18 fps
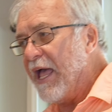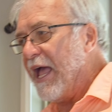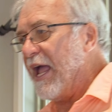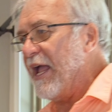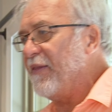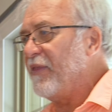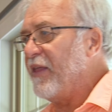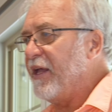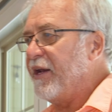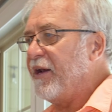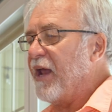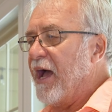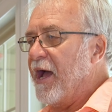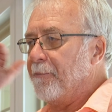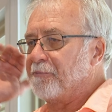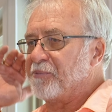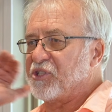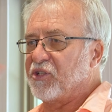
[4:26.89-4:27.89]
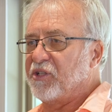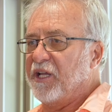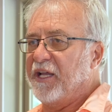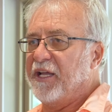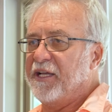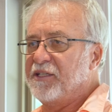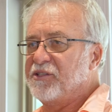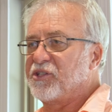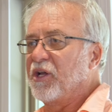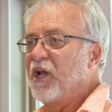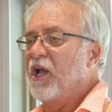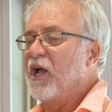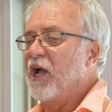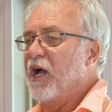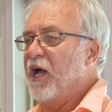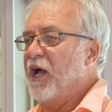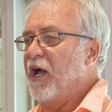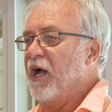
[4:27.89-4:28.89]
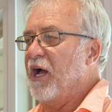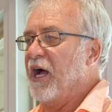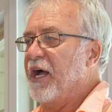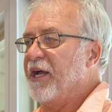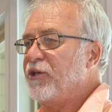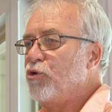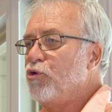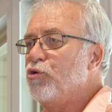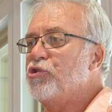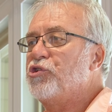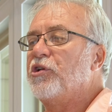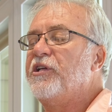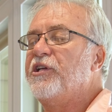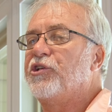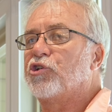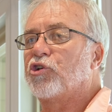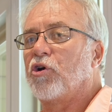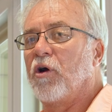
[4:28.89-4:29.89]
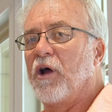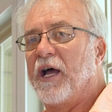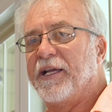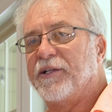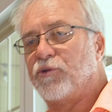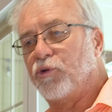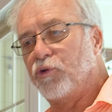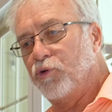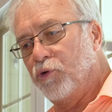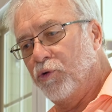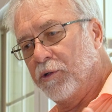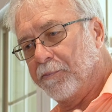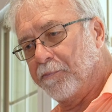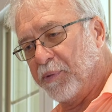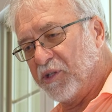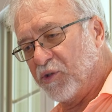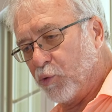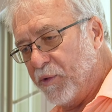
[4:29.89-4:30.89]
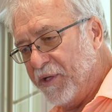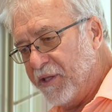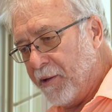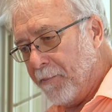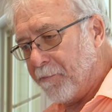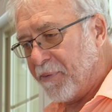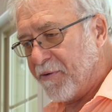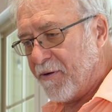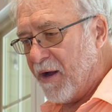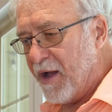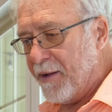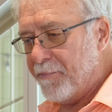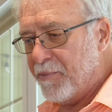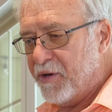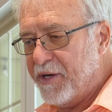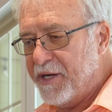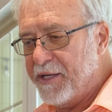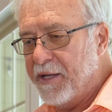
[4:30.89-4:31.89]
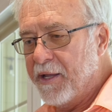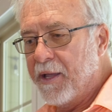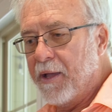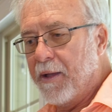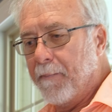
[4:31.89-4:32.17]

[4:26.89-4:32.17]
and then upstairs I usually try to do it between the primary